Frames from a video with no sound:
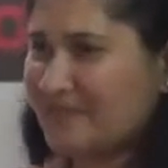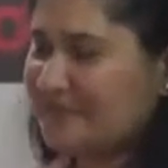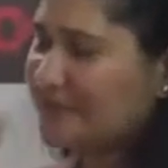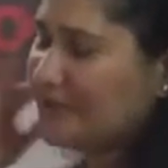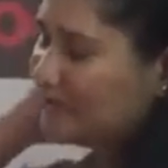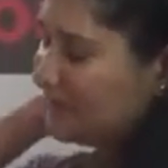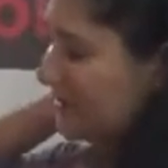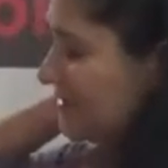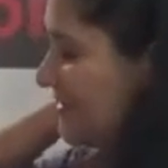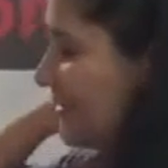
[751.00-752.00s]
work
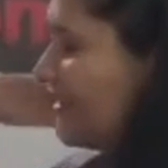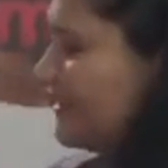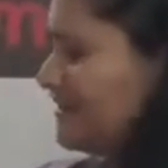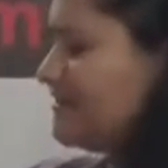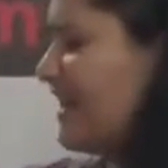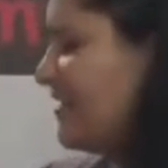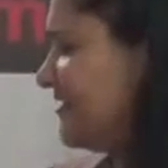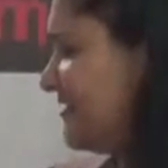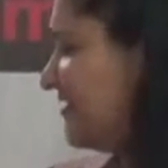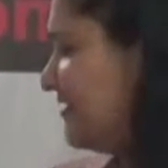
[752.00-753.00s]
with the...
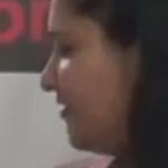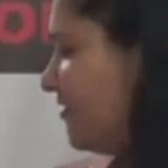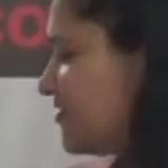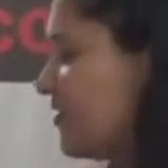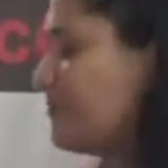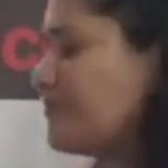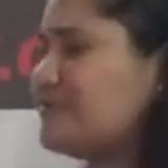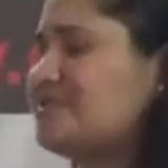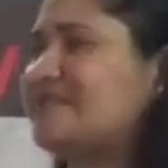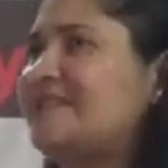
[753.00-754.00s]
and he also
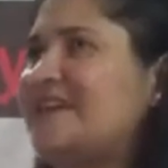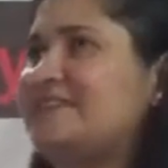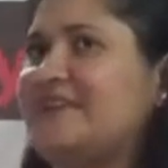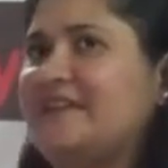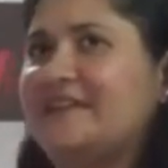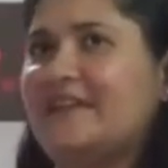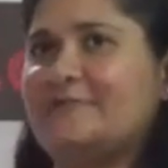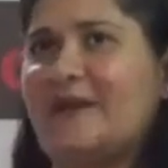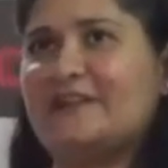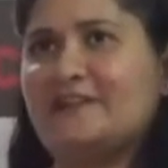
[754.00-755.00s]
approaches that in
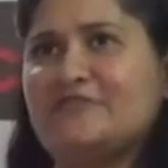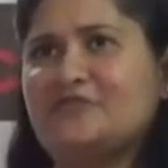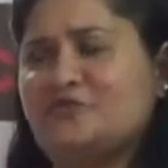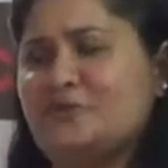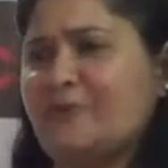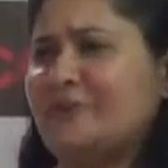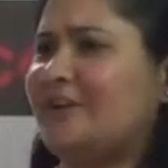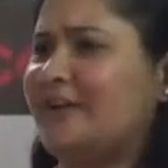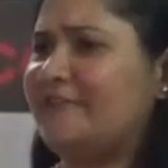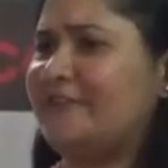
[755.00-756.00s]
that battle with
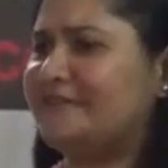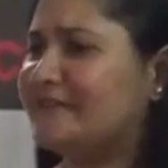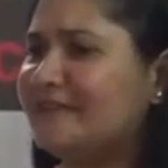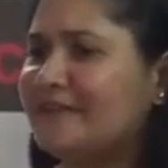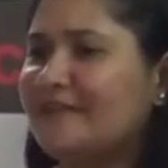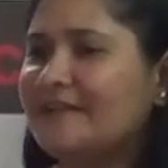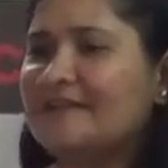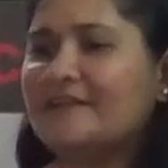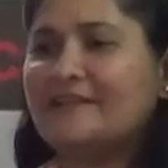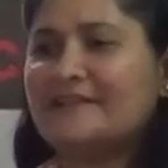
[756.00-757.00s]
Shurpanakha when
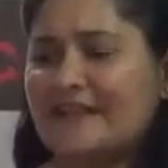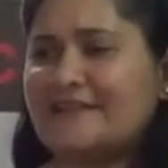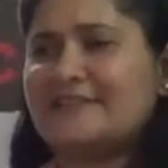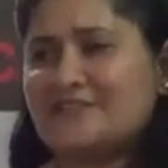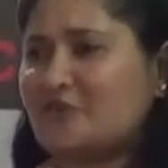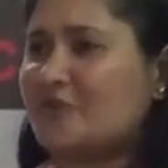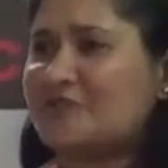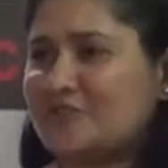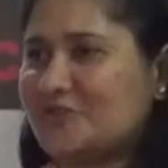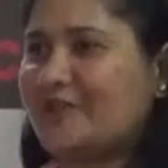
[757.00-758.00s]
there is a
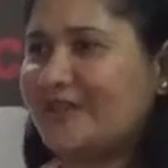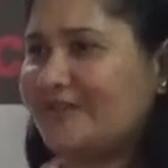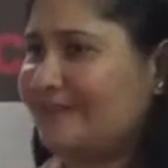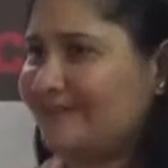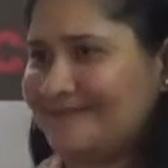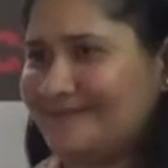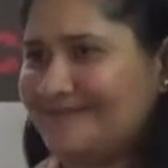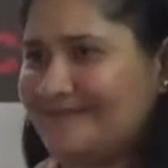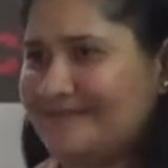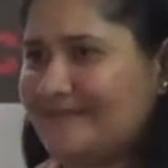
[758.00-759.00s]
choice to kill.
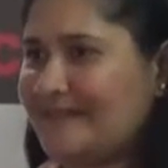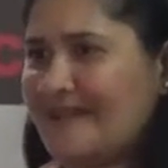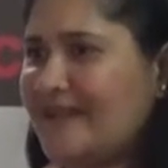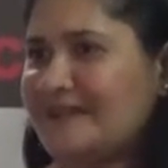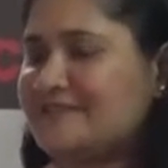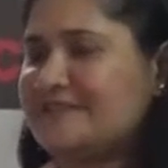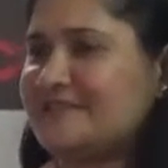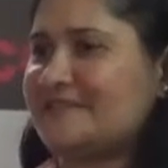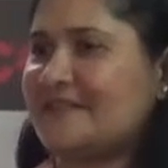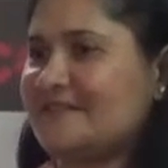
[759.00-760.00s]
And
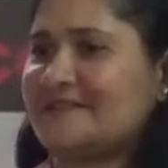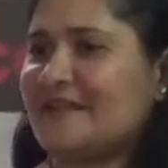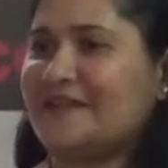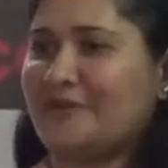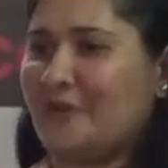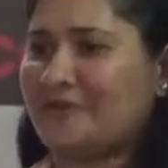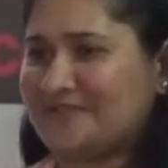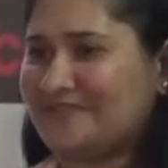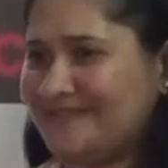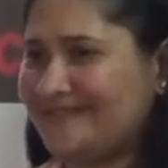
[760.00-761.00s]
he says, I cannot.
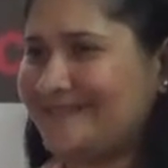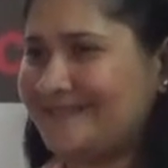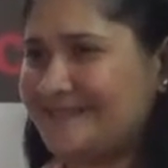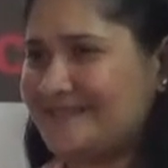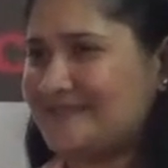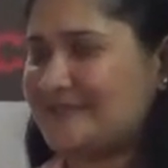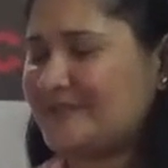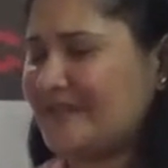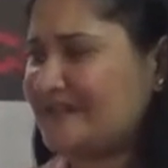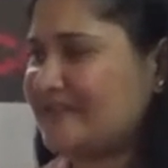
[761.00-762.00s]
So
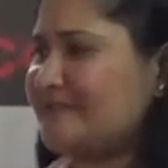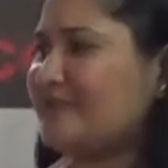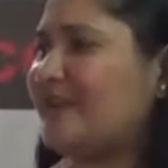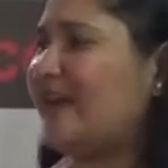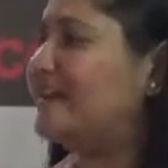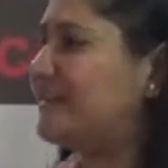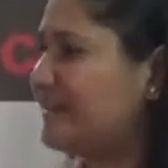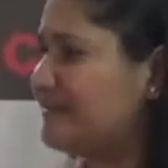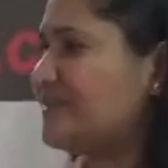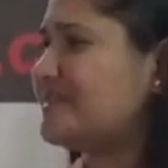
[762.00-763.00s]
there is that
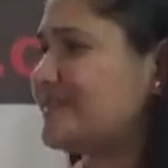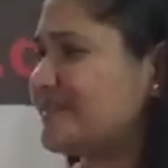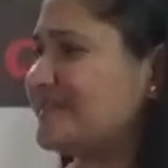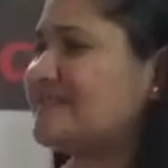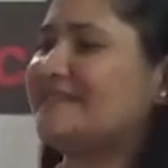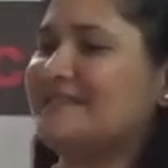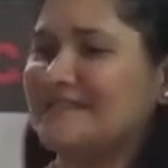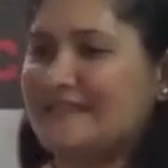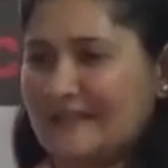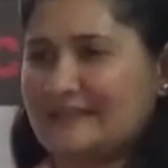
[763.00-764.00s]
morality versus
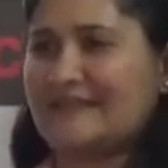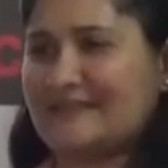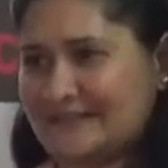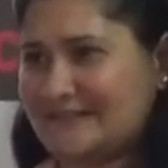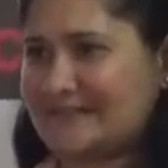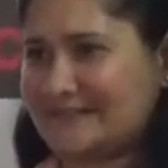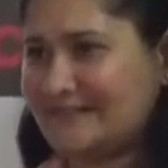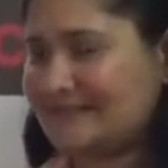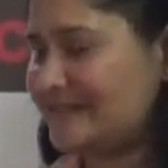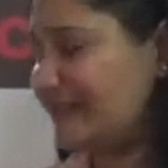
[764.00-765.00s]
ethics
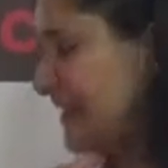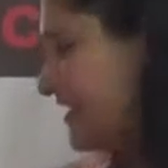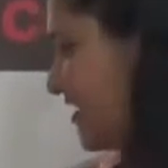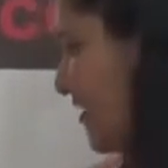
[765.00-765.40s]
that